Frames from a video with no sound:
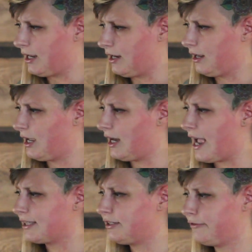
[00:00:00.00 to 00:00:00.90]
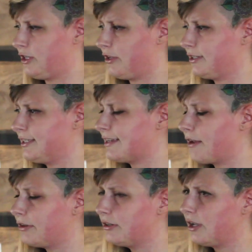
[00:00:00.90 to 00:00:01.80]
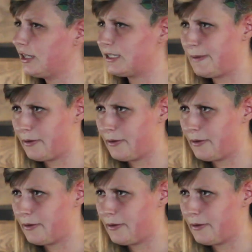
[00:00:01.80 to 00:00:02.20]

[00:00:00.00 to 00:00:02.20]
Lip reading: and asked if she could sit down and